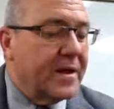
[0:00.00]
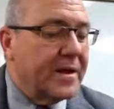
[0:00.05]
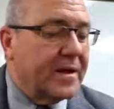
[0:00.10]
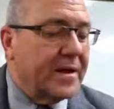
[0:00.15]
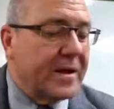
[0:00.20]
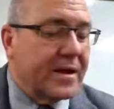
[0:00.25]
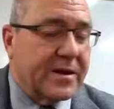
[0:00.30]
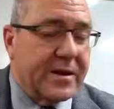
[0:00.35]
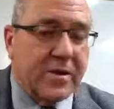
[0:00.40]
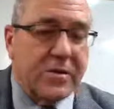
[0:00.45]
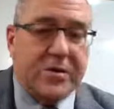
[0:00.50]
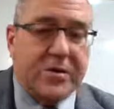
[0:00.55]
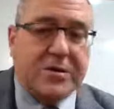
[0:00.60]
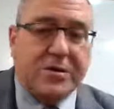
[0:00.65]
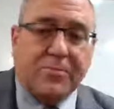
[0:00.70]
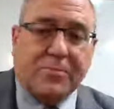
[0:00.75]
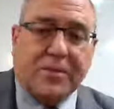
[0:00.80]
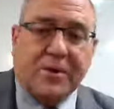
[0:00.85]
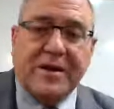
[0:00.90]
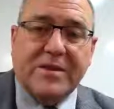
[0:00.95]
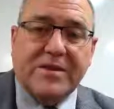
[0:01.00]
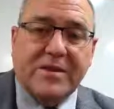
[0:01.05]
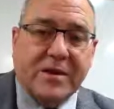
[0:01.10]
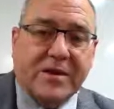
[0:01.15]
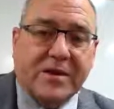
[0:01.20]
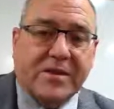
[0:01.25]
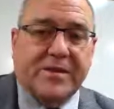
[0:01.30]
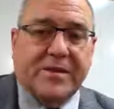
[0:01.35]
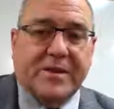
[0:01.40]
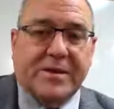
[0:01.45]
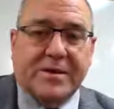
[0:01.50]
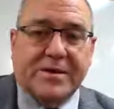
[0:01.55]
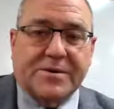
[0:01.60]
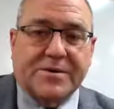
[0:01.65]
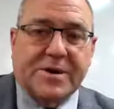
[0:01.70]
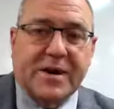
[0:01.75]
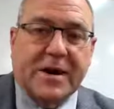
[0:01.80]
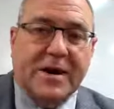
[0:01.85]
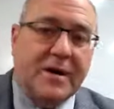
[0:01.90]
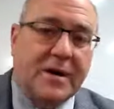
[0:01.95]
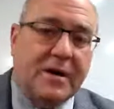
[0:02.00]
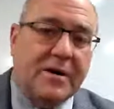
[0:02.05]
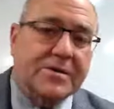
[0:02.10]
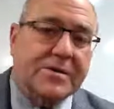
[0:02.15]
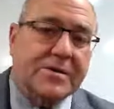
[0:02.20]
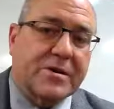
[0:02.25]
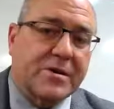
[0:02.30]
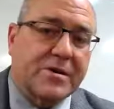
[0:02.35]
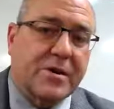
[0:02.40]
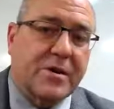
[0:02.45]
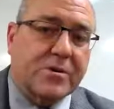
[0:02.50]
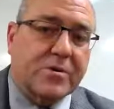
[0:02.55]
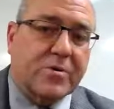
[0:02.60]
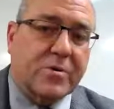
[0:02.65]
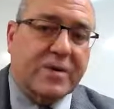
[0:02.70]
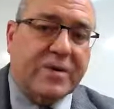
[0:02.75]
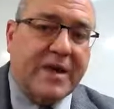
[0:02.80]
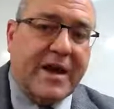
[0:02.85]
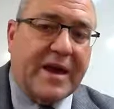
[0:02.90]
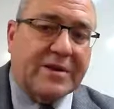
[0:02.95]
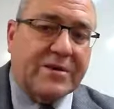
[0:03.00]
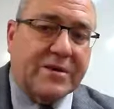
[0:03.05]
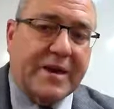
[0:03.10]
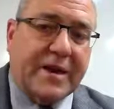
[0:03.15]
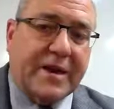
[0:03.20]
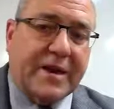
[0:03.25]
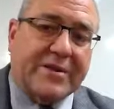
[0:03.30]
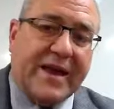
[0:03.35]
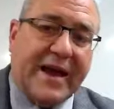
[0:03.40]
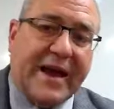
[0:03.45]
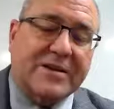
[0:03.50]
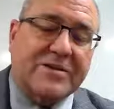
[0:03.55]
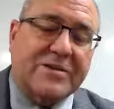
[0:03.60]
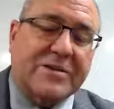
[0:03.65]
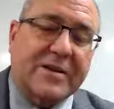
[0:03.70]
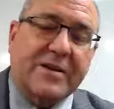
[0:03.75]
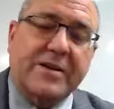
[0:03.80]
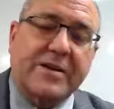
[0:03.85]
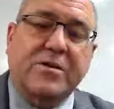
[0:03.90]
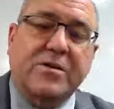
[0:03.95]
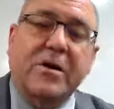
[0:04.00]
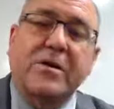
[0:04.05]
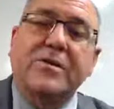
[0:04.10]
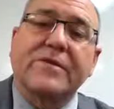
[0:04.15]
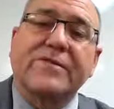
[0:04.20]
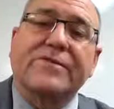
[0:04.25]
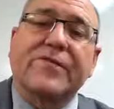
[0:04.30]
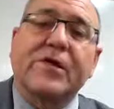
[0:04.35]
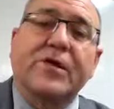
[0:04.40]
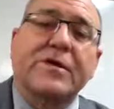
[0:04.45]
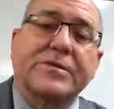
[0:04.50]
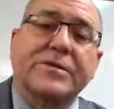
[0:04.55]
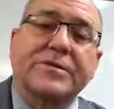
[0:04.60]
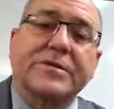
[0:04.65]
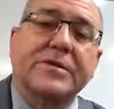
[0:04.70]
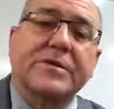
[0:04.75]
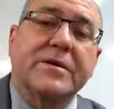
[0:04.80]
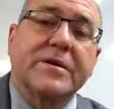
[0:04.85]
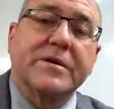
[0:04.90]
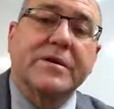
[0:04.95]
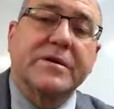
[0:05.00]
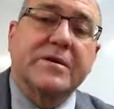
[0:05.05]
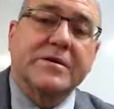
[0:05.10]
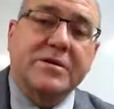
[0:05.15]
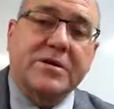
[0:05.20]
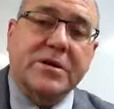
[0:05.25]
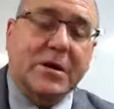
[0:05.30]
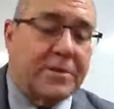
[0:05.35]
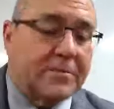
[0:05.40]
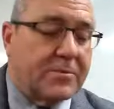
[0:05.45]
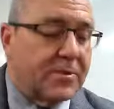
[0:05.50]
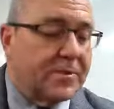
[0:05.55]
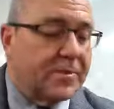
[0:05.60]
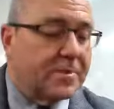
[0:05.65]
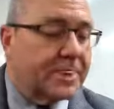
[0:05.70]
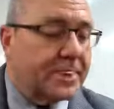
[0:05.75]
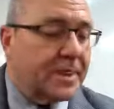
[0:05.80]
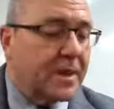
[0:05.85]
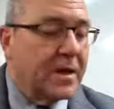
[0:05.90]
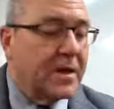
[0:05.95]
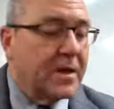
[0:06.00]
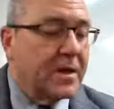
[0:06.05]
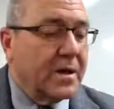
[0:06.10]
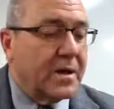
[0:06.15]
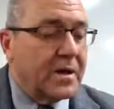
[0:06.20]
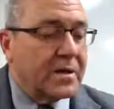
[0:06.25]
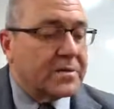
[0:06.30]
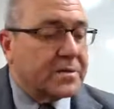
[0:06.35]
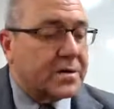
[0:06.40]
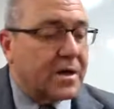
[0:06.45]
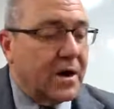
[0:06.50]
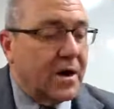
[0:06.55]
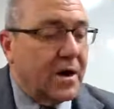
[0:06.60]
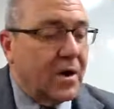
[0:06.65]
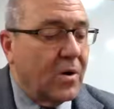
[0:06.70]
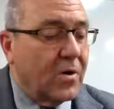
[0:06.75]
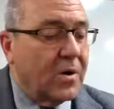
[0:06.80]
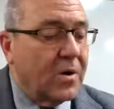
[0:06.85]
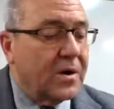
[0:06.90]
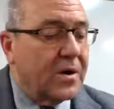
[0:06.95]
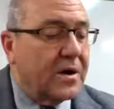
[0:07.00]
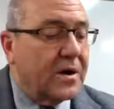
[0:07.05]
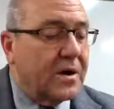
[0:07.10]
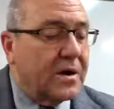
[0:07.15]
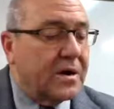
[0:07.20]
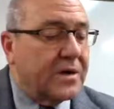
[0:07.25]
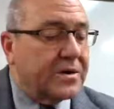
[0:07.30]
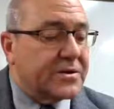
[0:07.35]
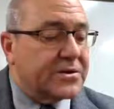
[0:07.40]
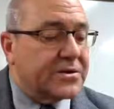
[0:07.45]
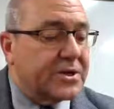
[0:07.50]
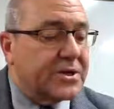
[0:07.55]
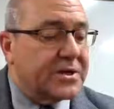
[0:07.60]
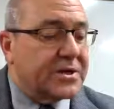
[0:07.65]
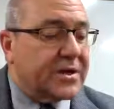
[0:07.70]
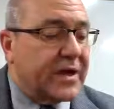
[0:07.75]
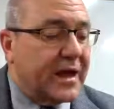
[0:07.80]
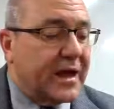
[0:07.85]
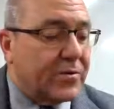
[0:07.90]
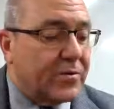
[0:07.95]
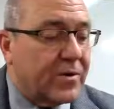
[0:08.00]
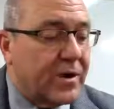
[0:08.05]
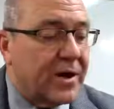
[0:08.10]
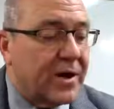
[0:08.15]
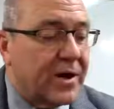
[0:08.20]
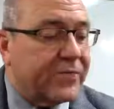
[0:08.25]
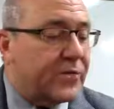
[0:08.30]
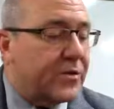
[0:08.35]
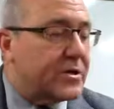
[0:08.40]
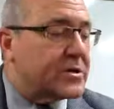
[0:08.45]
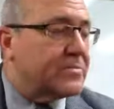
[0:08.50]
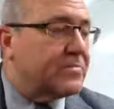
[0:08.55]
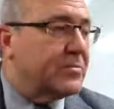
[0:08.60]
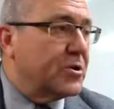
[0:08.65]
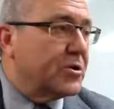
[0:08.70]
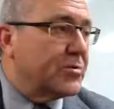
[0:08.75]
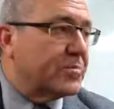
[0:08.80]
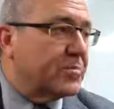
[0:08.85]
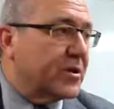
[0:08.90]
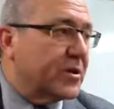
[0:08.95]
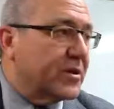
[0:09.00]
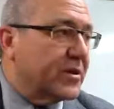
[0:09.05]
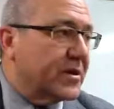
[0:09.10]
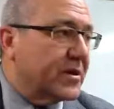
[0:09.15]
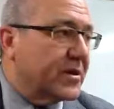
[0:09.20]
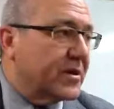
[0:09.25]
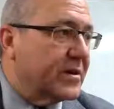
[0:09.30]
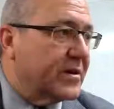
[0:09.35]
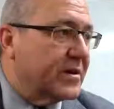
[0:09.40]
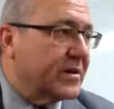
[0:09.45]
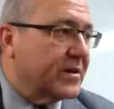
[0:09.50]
Now notice the breathing on this, and also notice where the accent is. The accent is on the first syllable. So, is this a rough or a smooth breathing?